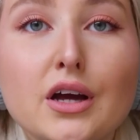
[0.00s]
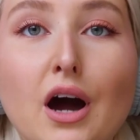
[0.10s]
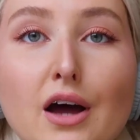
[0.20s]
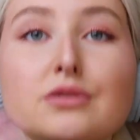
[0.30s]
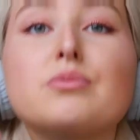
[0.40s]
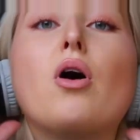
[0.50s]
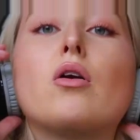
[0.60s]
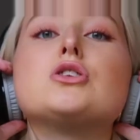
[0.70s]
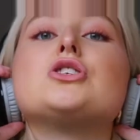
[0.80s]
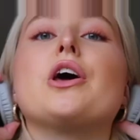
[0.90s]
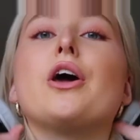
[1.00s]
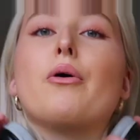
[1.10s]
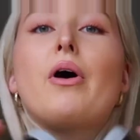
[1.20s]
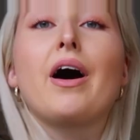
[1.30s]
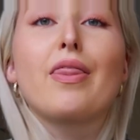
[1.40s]
time. I've got on
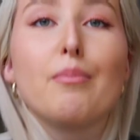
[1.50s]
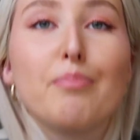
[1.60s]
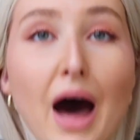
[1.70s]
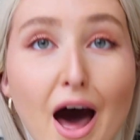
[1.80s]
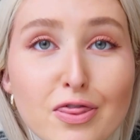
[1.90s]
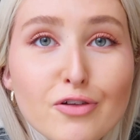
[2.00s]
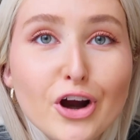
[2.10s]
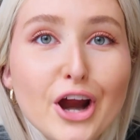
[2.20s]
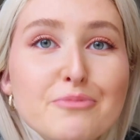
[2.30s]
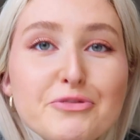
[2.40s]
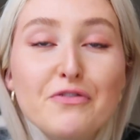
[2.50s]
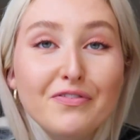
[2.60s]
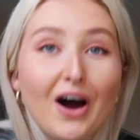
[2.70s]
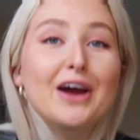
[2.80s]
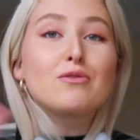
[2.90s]
to the bathroom, the
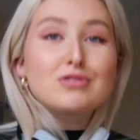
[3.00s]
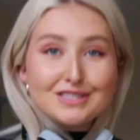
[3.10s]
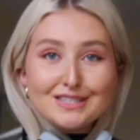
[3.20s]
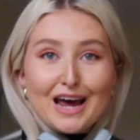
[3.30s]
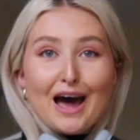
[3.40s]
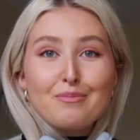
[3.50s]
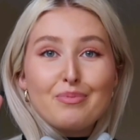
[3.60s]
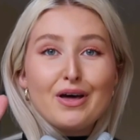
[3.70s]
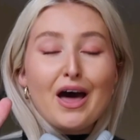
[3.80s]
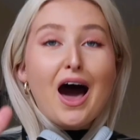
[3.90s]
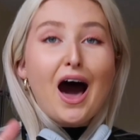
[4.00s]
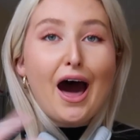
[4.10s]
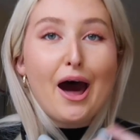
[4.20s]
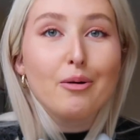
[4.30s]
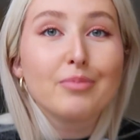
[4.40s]
final step.
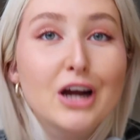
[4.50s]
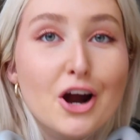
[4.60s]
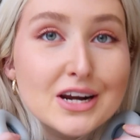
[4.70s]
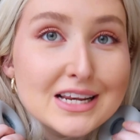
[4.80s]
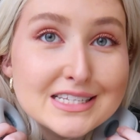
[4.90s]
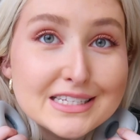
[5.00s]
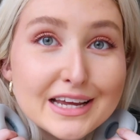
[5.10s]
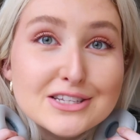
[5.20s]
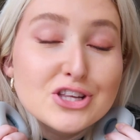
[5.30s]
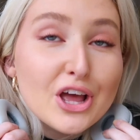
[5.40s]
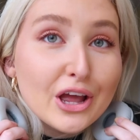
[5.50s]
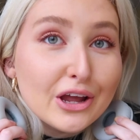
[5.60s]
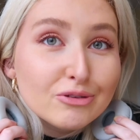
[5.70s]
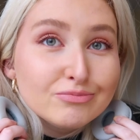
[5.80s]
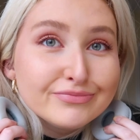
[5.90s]
Currently listening
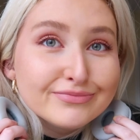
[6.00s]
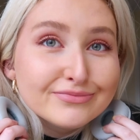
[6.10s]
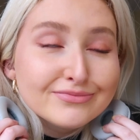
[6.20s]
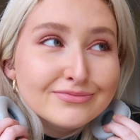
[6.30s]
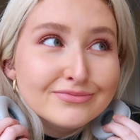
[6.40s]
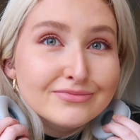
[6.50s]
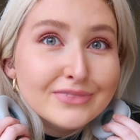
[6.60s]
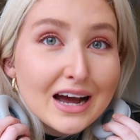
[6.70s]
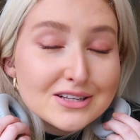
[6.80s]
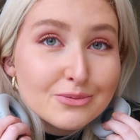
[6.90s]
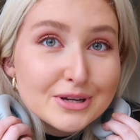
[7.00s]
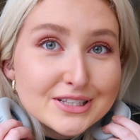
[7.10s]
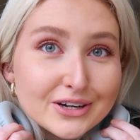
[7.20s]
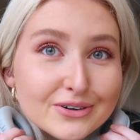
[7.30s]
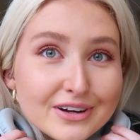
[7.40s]
to High School
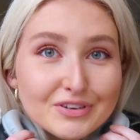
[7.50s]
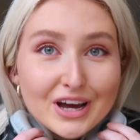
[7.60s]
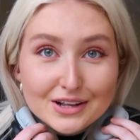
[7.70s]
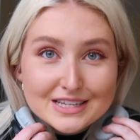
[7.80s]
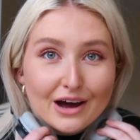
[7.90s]
Musical, if you can't